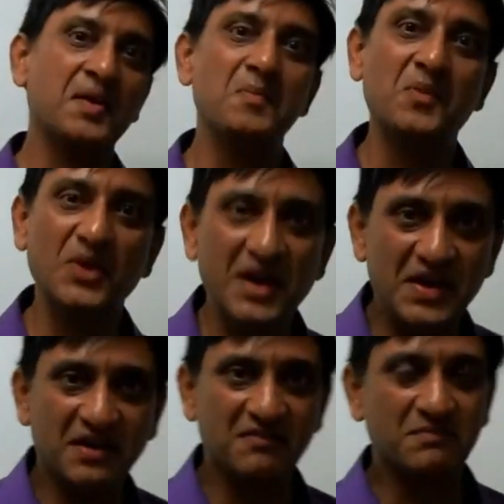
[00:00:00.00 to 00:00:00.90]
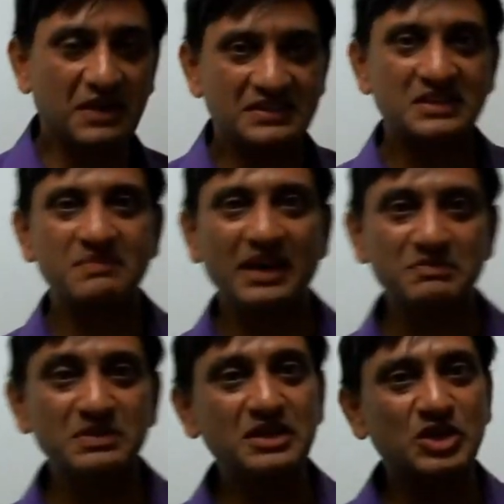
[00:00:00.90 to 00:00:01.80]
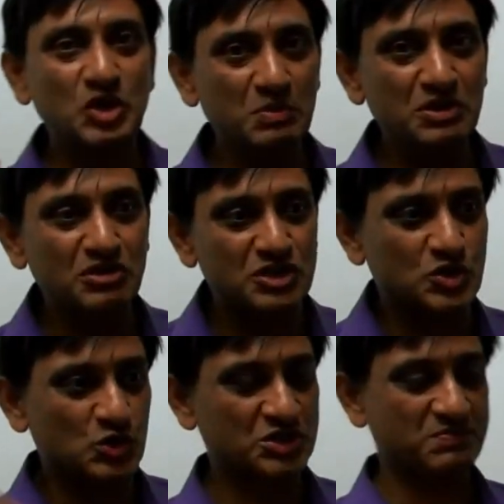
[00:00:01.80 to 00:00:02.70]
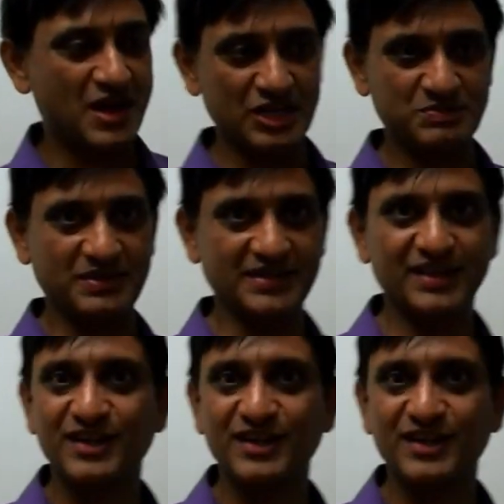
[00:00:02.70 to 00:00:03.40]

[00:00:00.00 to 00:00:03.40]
component of project management, human resource management.